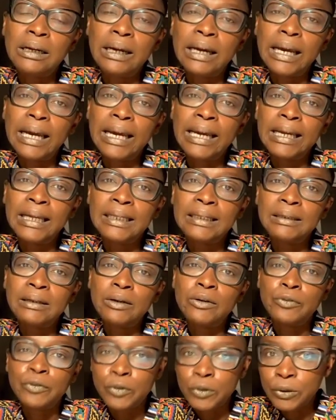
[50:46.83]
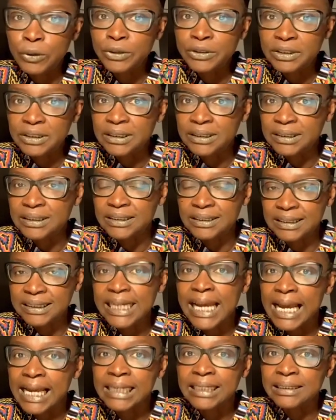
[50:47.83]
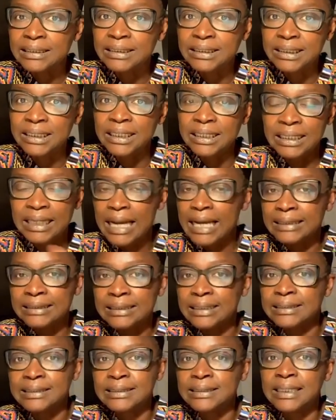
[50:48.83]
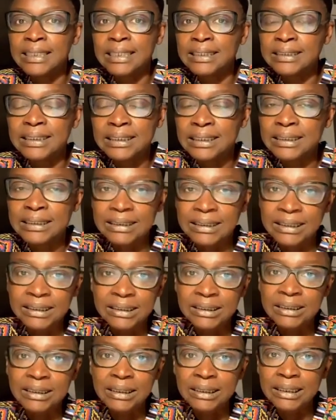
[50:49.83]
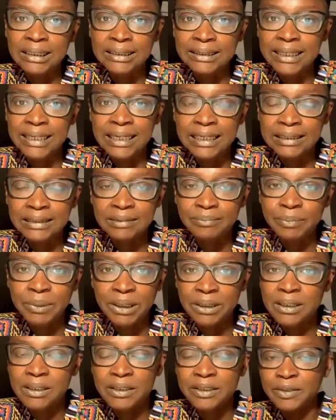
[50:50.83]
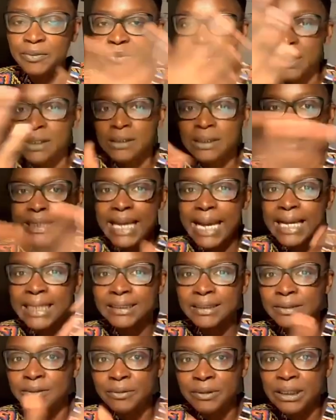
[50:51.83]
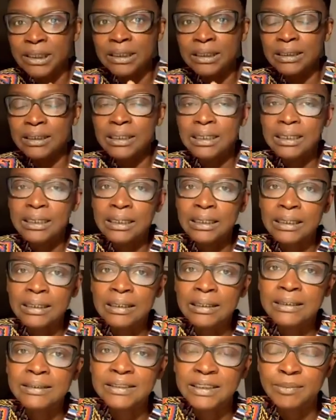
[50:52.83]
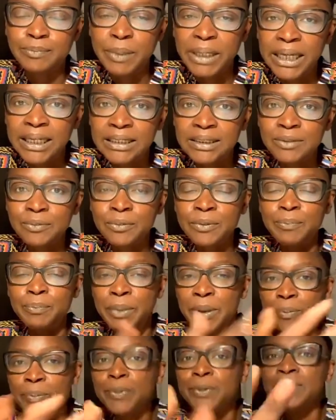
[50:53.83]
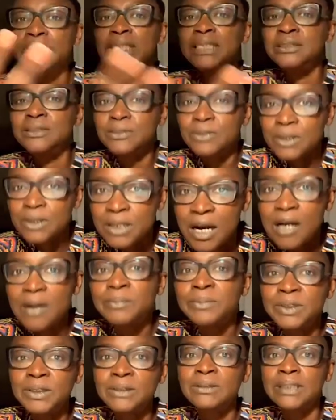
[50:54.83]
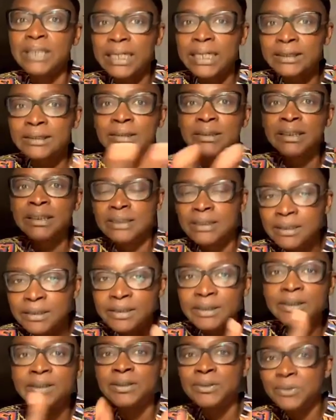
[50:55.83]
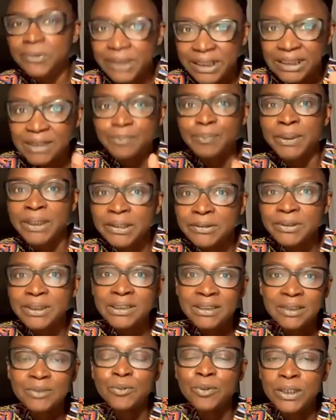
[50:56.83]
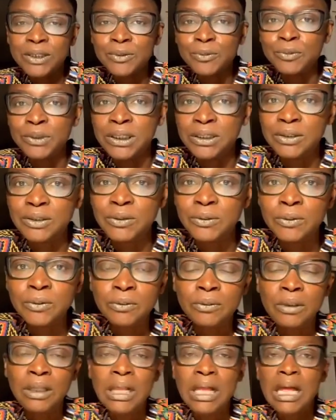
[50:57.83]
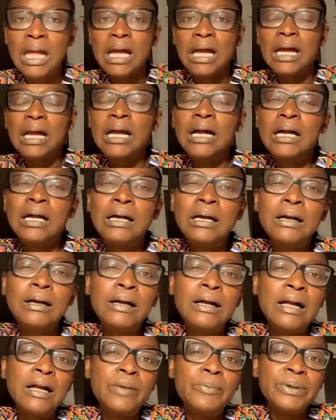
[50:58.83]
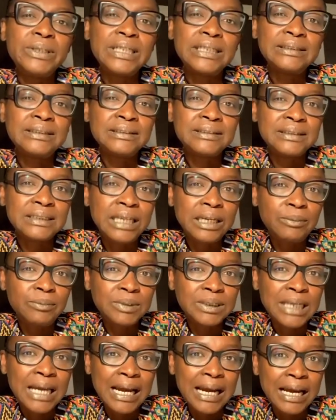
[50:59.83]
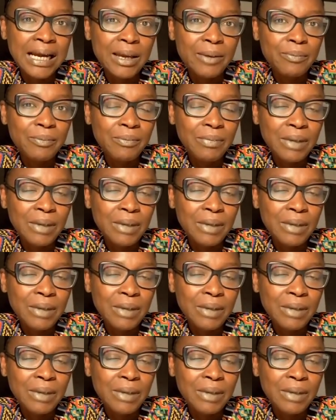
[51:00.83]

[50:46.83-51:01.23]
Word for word: And of course it is challenging, as I said initially, that because we are a gathering space, people need to come together in order to experience what we do. But at the same time,